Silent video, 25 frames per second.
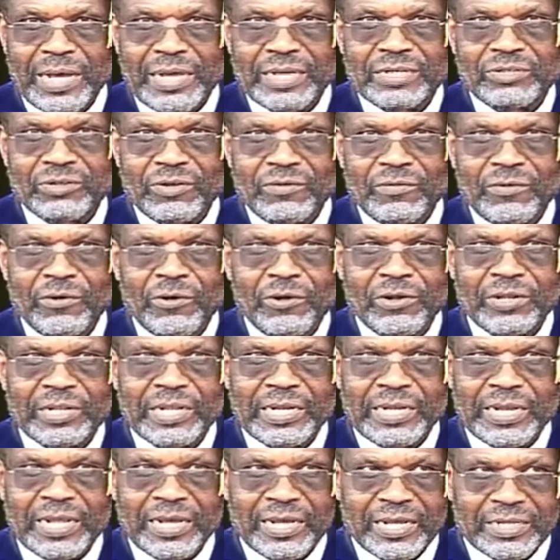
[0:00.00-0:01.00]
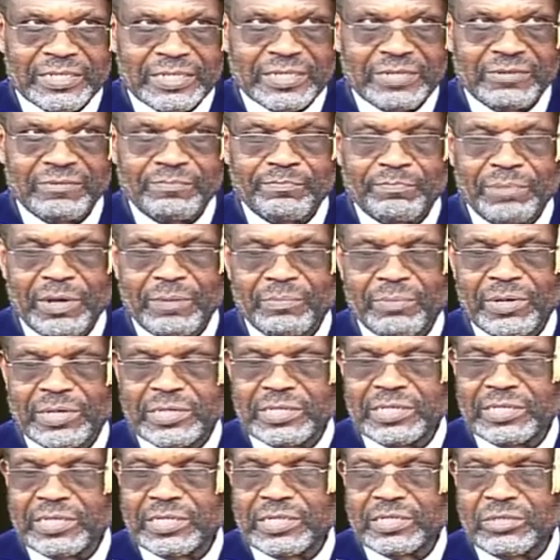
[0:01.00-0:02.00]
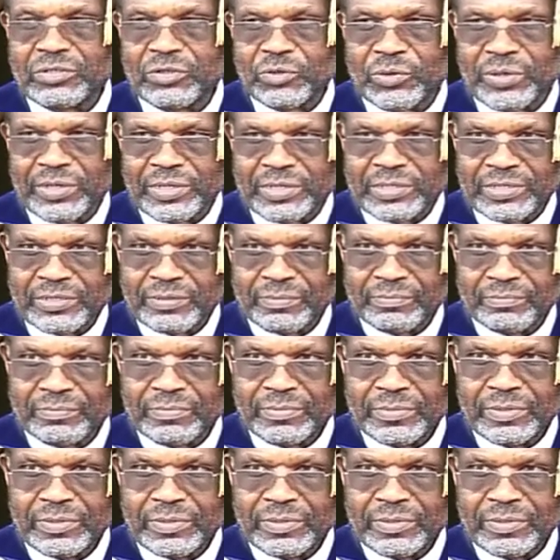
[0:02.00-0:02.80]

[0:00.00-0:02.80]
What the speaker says: all the negative publicity in tourism,